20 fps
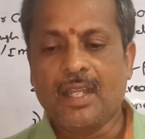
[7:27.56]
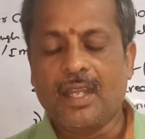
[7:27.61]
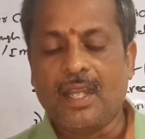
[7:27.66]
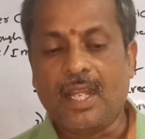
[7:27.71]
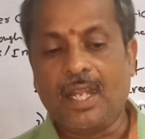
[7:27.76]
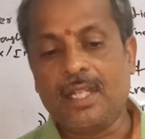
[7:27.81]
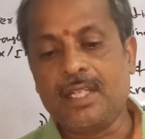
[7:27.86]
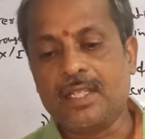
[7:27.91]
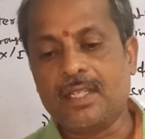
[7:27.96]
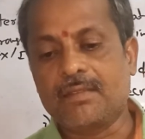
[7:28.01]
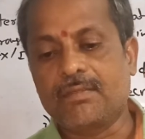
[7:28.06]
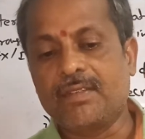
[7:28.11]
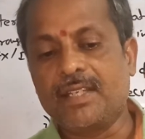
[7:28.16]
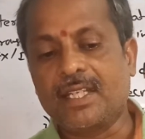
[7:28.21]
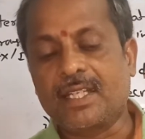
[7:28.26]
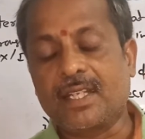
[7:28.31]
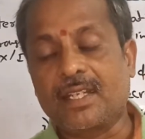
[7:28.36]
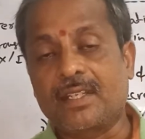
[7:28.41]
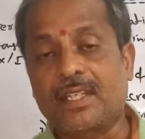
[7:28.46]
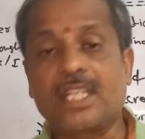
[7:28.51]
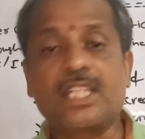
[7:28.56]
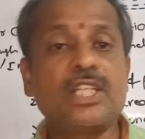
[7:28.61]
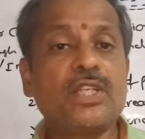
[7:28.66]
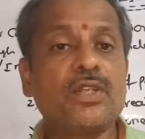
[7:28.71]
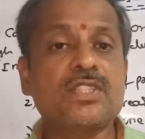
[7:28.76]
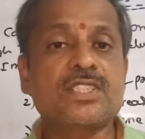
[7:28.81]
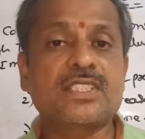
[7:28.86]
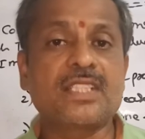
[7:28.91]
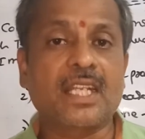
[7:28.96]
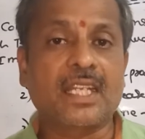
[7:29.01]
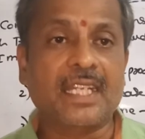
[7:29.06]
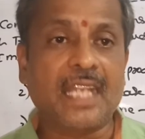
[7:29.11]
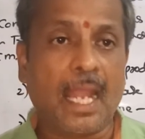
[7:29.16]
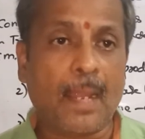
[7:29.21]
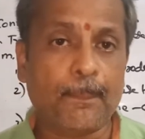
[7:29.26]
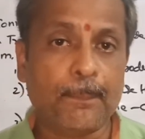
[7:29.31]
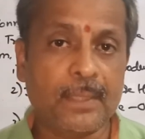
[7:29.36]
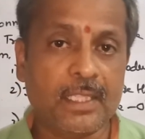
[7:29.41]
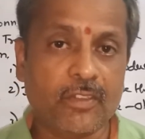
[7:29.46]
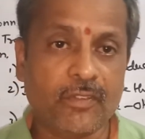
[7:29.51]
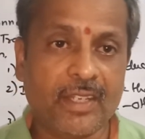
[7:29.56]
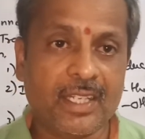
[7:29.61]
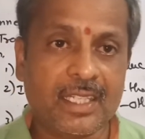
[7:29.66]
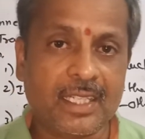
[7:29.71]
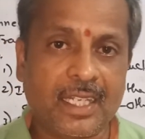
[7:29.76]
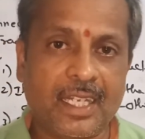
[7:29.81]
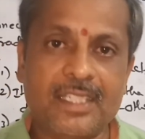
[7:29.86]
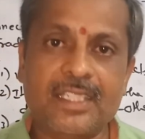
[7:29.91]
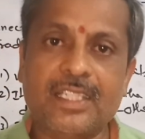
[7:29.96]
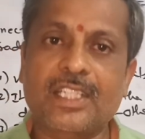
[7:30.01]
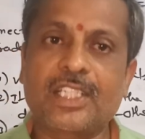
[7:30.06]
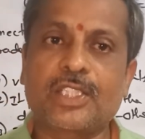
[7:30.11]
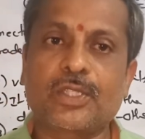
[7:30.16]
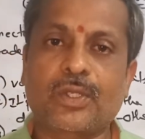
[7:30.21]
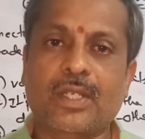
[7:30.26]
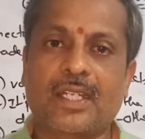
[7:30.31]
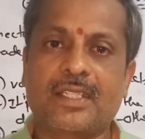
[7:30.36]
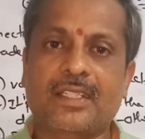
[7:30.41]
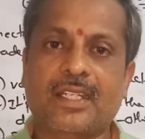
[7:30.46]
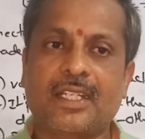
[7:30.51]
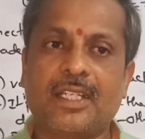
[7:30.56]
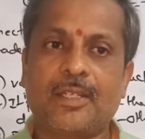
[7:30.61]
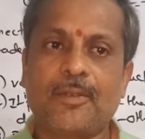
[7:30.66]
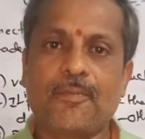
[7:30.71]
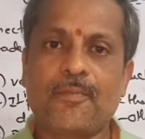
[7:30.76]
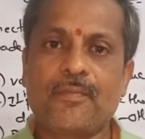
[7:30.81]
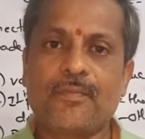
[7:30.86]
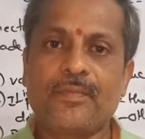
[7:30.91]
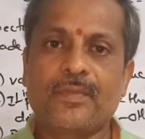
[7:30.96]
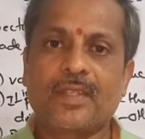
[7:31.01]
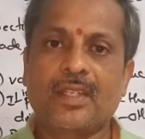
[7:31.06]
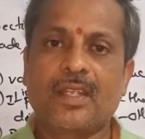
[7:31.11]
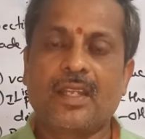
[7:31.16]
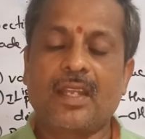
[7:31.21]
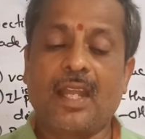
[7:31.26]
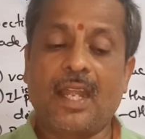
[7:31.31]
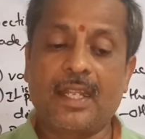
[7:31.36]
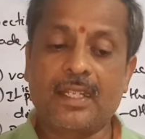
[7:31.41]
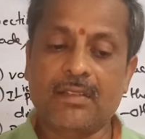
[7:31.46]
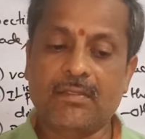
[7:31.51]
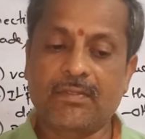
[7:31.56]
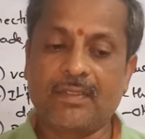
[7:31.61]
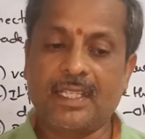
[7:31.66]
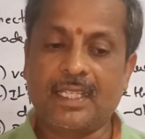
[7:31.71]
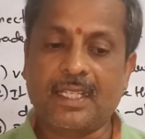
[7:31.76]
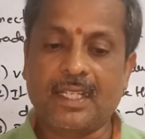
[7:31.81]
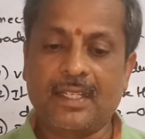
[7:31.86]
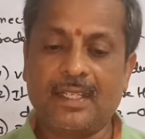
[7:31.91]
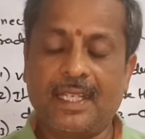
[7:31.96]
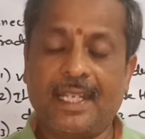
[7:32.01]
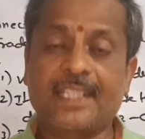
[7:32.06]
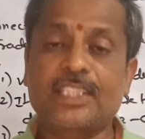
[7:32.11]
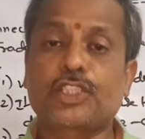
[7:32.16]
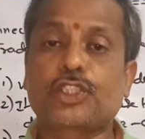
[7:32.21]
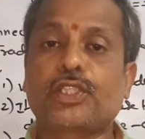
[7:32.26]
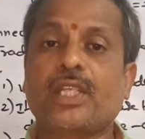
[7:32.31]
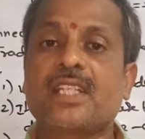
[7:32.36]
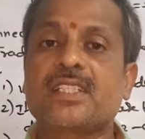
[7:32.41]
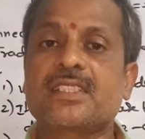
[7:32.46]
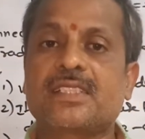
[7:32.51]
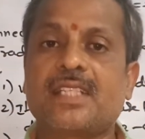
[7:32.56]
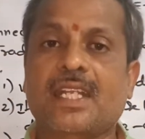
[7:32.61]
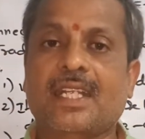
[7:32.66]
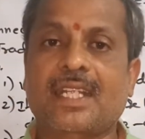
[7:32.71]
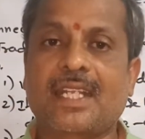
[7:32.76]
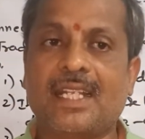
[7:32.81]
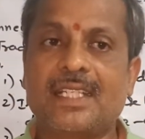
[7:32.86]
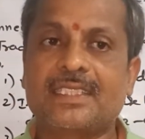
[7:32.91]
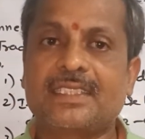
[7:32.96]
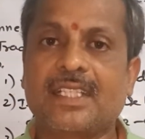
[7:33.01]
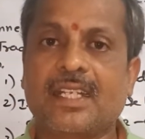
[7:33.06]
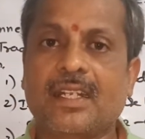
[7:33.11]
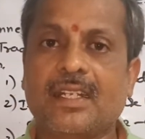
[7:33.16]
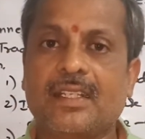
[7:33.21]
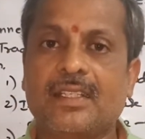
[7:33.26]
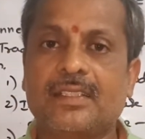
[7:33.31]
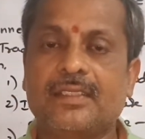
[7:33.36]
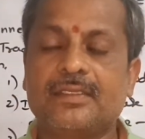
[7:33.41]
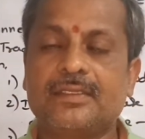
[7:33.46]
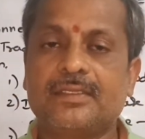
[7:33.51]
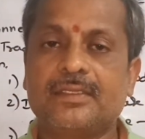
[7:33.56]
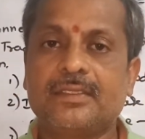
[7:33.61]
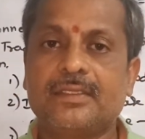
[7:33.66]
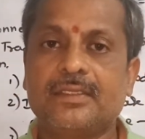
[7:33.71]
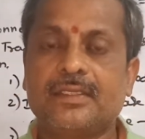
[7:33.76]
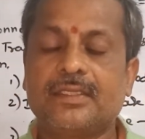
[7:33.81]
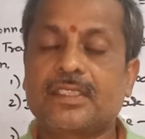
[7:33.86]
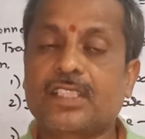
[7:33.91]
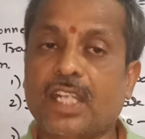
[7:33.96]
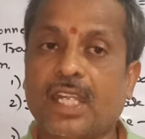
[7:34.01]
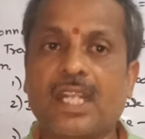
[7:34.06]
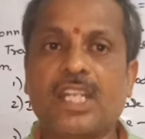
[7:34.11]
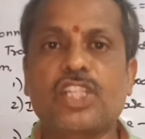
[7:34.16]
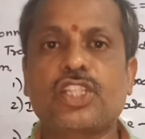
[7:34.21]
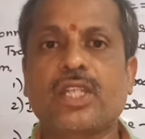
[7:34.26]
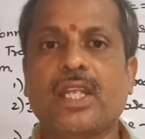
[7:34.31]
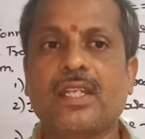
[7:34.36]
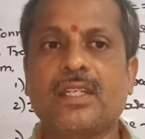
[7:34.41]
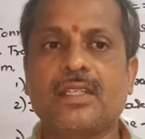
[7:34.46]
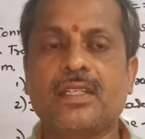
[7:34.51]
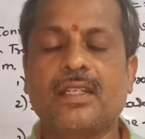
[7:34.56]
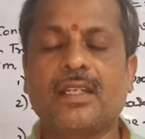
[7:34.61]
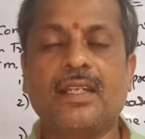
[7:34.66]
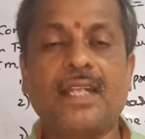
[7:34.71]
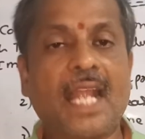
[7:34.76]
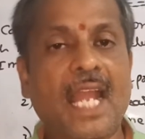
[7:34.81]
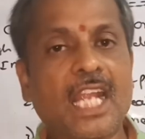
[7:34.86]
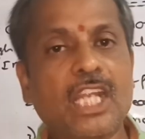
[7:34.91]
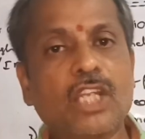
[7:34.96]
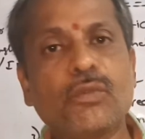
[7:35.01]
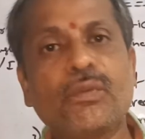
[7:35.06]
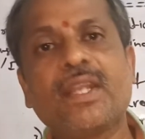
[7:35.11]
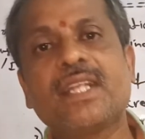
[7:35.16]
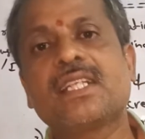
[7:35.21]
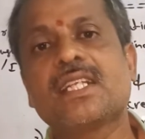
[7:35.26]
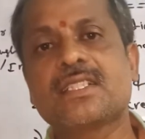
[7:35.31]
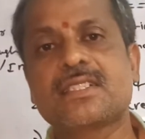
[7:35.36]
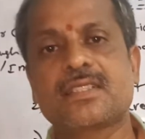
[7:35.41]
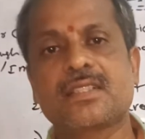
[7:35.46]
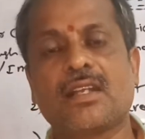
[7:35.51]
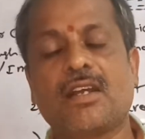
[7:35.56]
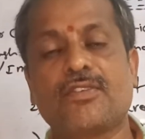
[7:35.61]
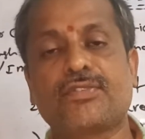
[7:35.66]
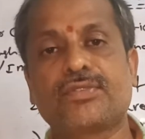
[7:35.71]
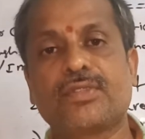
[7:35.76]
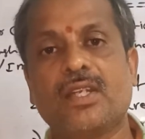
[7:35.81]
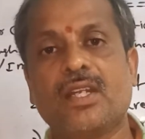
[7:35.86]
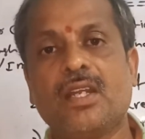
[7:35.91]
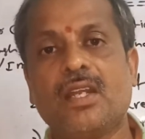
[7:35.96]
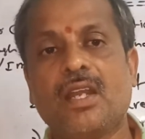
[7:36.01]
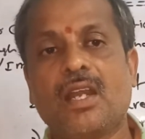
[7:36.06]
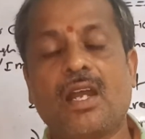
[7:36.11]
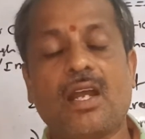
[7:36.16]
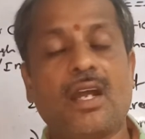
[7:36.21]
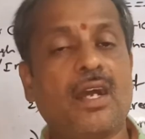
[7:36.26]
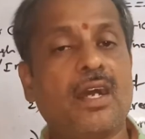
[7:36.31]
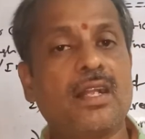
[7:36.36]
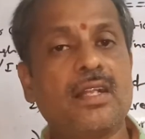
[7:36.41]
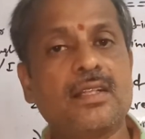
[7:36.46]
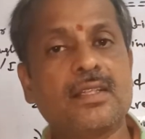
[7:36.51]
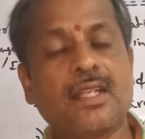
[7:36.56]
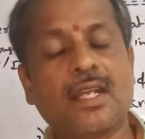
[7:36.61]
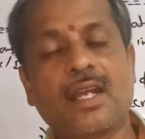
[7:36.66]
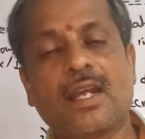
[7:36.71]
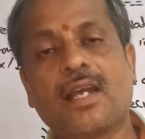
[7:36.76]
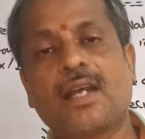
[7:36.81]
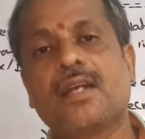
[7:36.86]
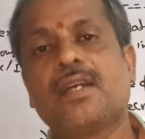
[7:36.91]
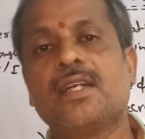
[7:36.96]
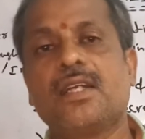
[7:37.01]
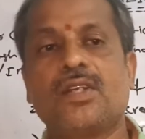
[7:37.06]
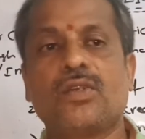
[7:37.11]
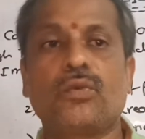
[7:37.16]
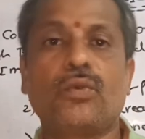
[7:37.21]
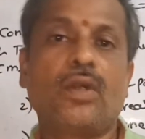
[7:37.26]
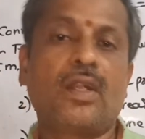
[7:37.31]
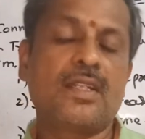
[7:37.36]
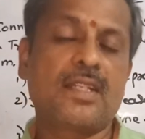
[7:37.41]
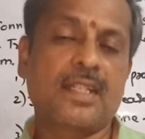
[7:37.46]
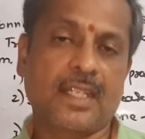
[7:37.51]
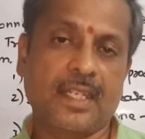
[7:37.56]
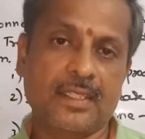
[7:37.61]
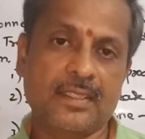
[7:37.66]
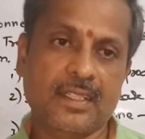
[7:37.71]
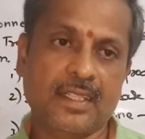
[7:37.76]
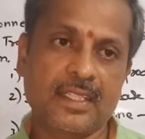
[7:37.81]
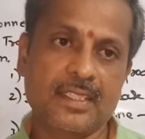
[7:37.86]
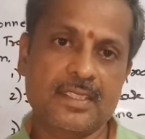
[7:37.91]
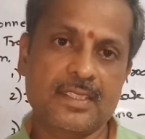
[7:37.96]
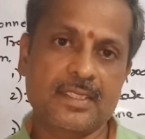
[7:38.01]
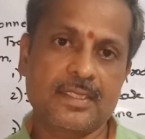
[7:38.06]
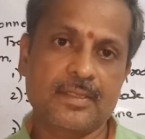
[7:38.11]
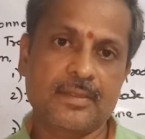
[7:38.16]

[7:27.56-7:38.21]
and we can reduce the gap between country to country, and we can exchange the culture, tradition, languages of all the world countries.